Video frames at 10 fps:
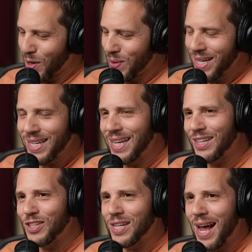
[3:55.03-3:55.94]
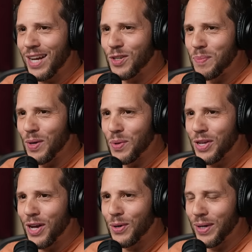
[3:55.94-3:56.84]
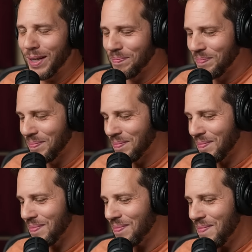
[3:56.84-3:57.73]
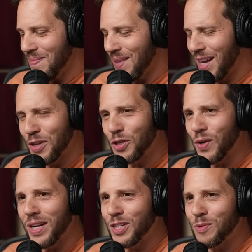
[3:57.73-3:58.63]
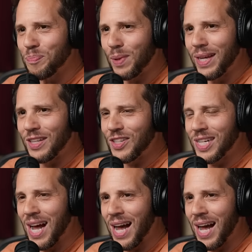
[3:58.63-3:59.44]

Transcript: Tony D and Stax meet with Cody. And they're trying to explain this